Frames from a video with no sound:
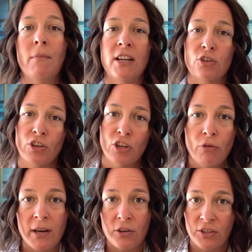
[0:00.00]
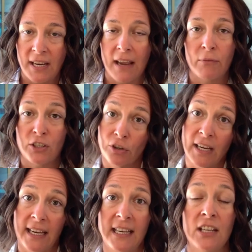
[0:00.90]
Make sure you understand what you're
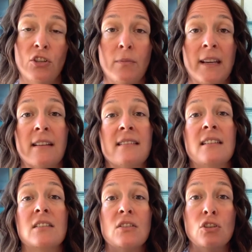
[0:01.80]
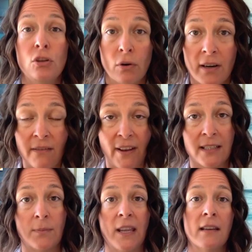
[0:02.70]
getting into, because this is your
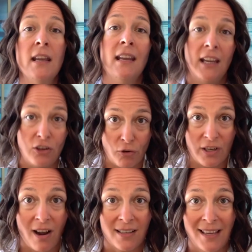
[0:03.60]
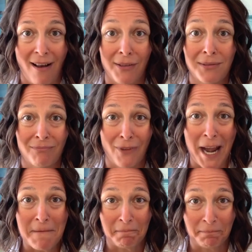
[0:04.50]
investment in your dog's health,
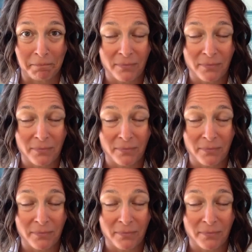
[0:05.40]
right?